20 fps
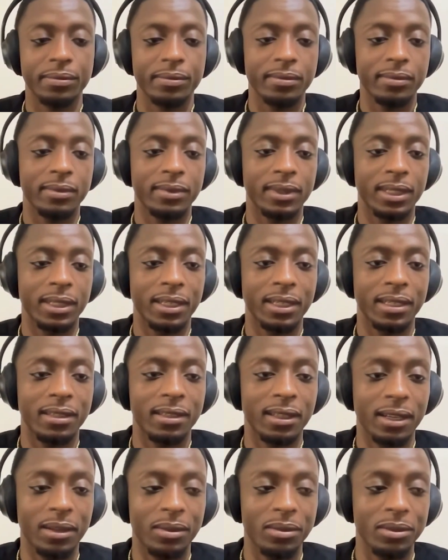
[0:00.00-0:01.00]
again,
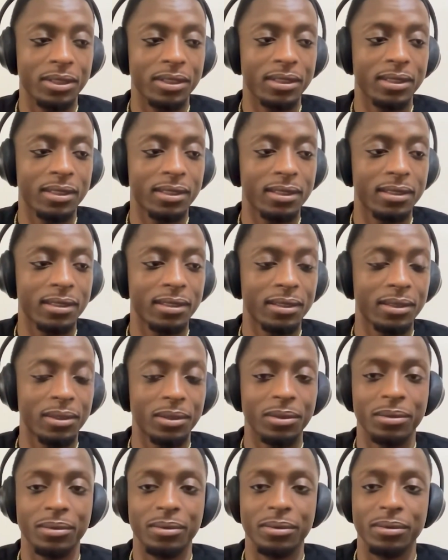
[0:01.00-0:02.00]
I was just
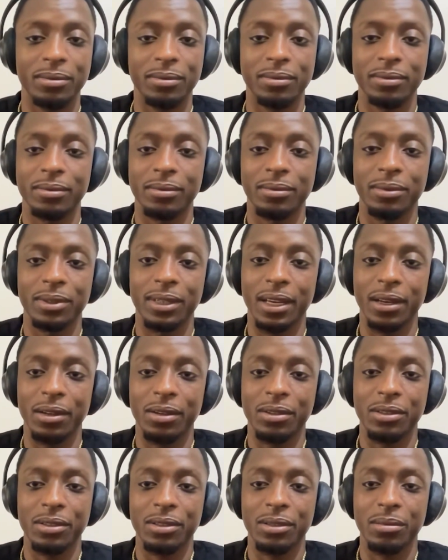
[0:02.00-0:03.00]
one day I was
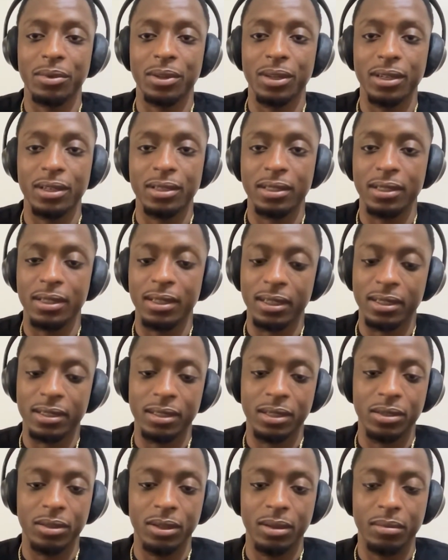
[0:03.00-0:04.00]
just somewhere else, and next
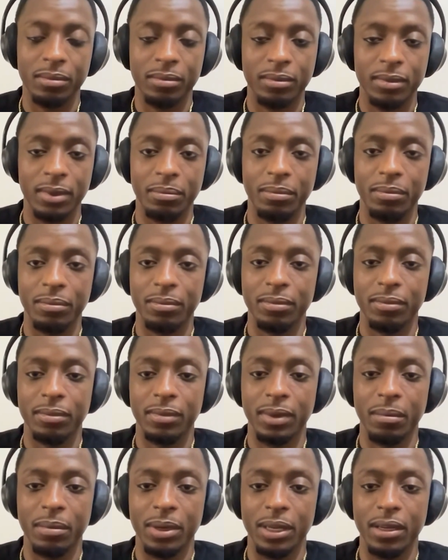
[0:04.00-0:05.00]
thing you know,
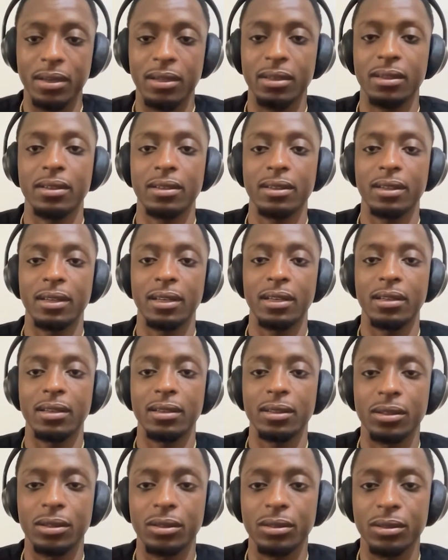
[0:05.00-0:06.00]
I'm here, and
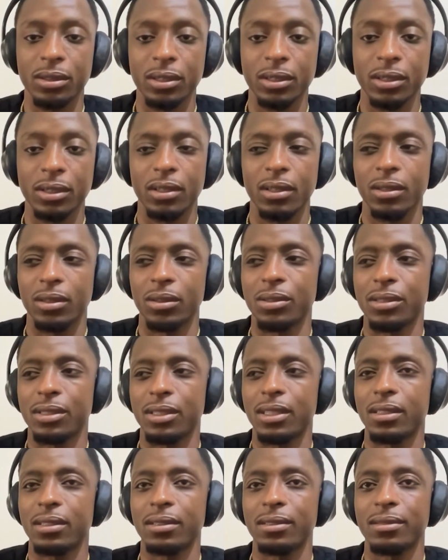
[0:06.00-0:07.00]
you
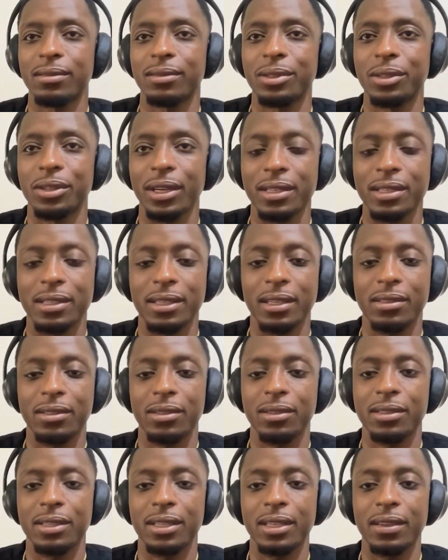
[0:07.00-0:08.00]
seen the United States on
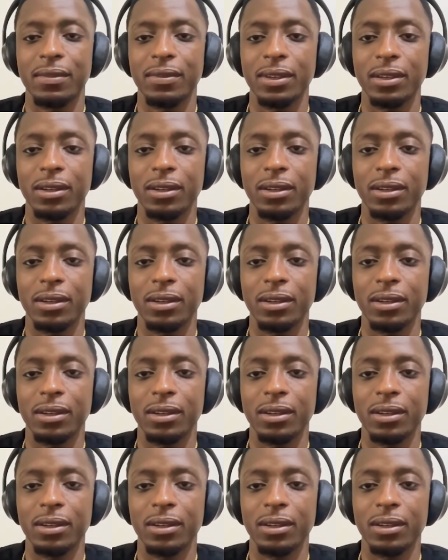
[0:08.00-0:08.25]
TV.